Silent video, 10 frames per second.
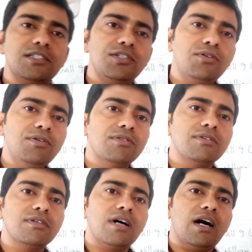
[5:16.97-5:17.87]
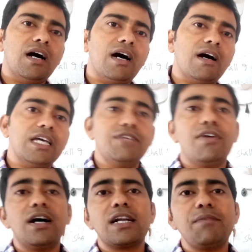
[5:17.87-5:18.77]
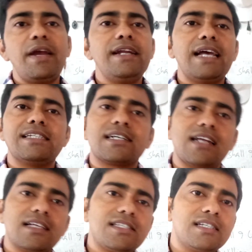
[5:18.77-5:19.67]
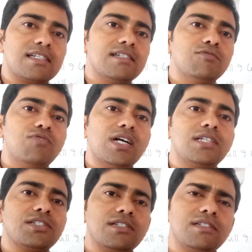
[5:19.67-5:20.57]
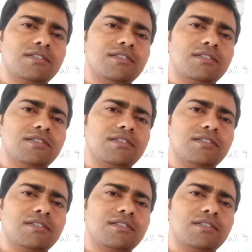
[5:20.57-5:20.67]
ever remained as a classic ones,